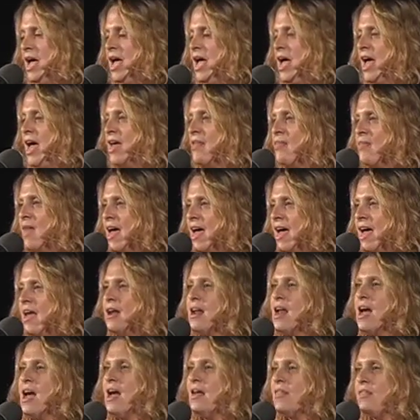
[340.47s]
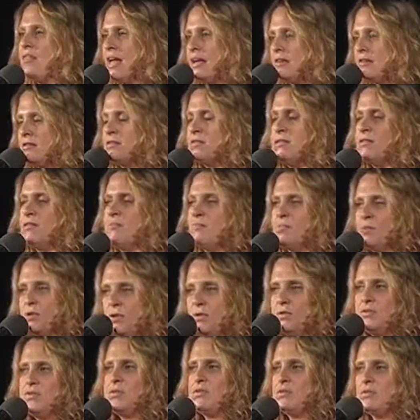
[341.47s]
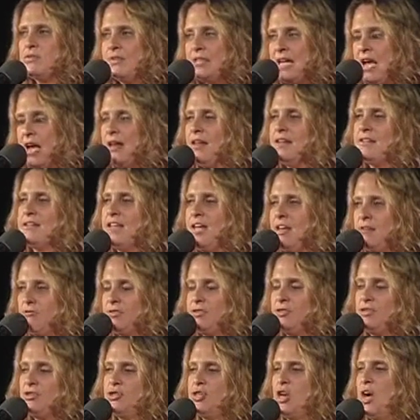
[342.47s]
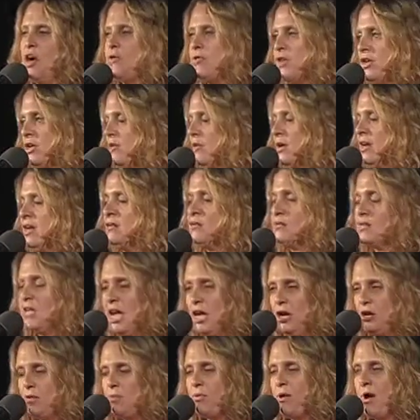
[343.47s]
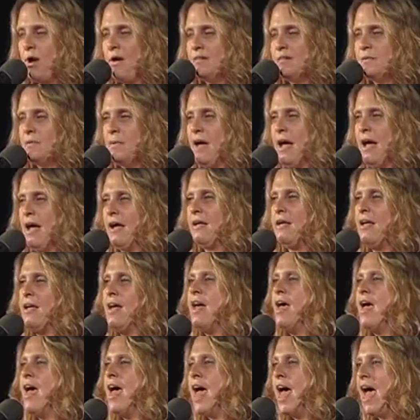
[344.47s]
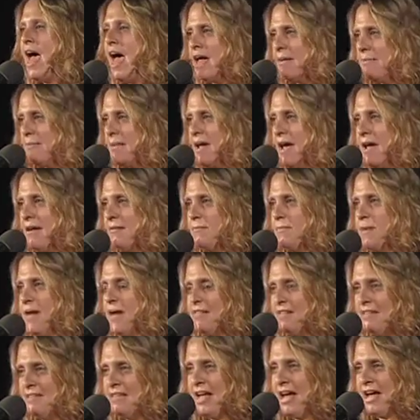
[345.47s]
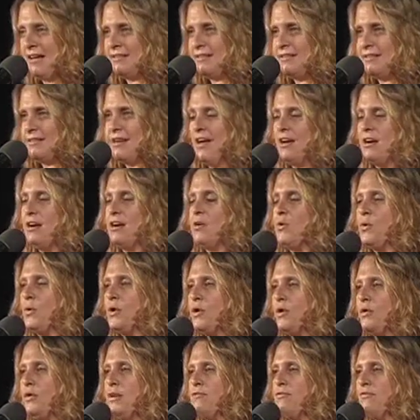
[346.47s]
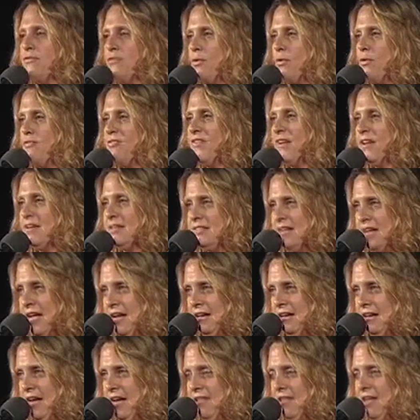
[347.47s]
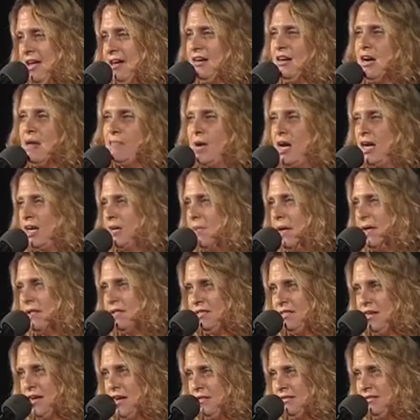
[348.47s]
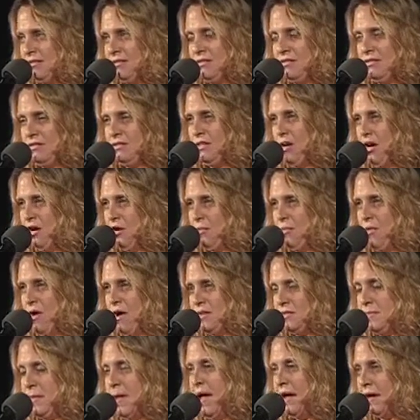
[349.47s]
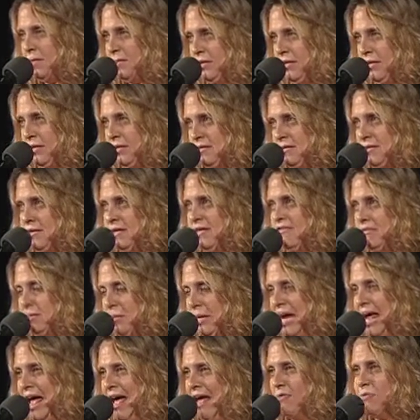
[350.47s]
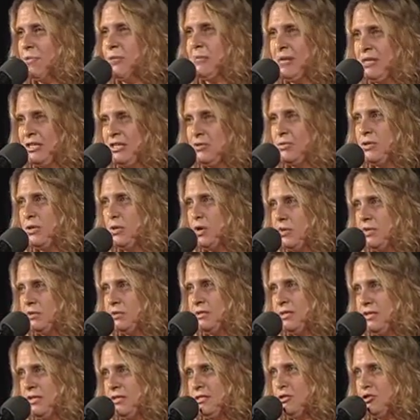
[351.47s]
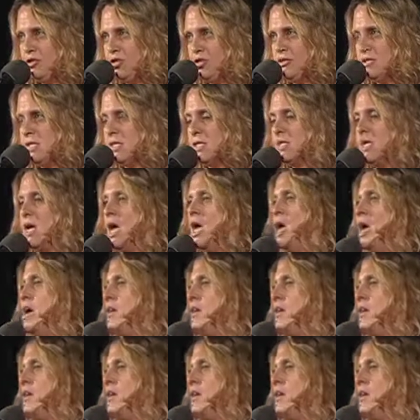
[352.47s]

And then the producers tell us after the show that you can either take your prize pack and pay the taxes on it, or you can forfeit and take nothing. And I'm not going to pay the taxes on the soccer prize pack, please. I live in Manhattan. What am I going to do with the goals, cleats, and jerseys?